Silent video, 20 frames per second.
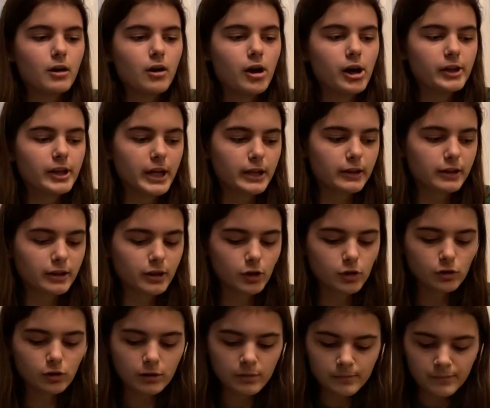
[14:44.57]
on that
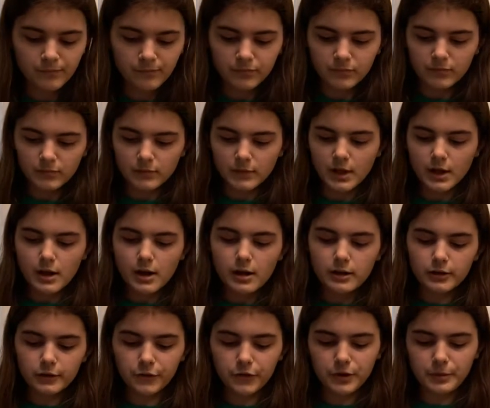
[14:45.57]
circle.
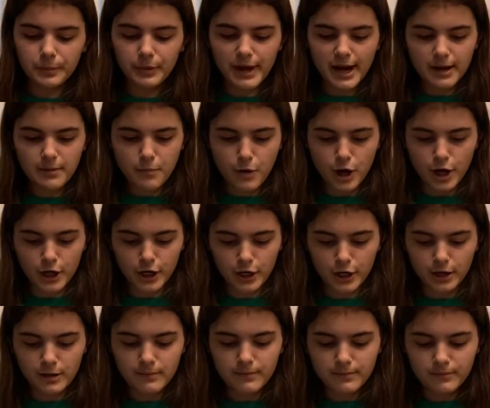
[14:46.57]
So for the black
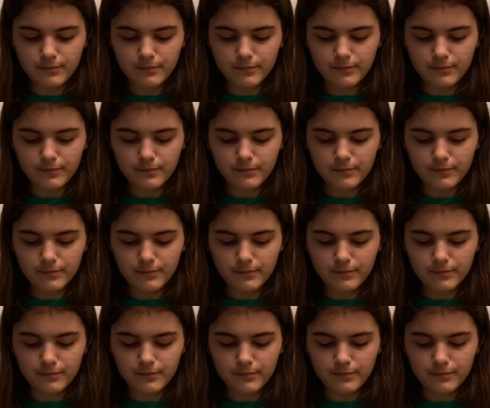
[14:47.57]
marker,